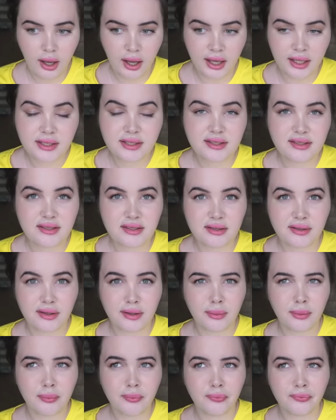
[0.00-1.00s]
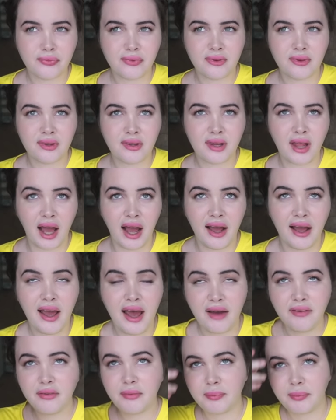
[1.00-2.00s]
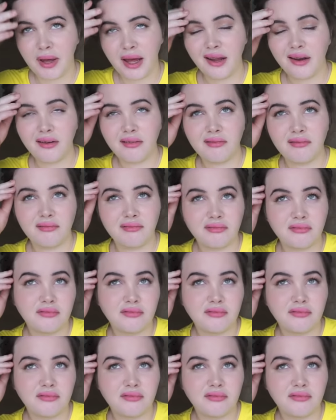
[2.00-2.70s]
I haven't been